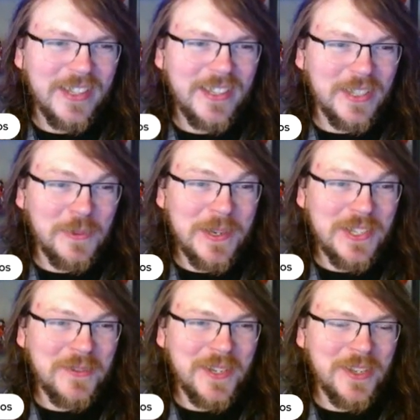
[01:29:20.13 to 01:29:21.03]

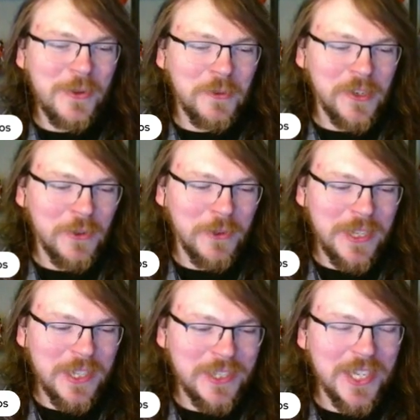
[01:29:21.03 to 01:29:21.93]
Especially when you read
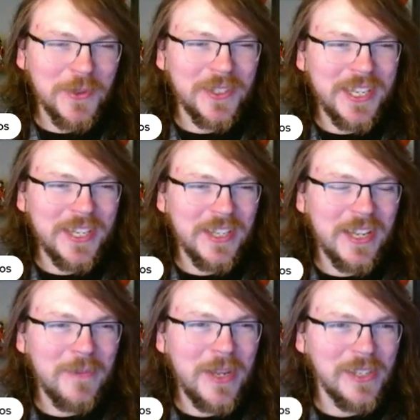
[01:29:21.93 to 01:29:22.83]
the sequel
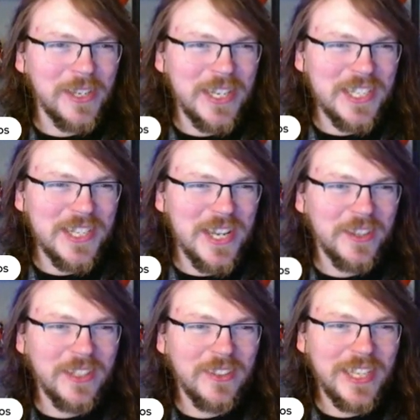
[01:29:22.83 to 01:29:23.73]
manga, and he's
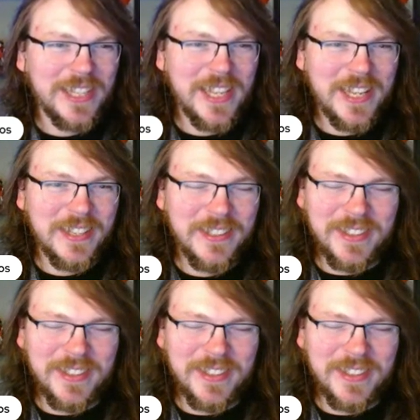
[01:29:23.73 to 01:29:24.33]
nothing like that.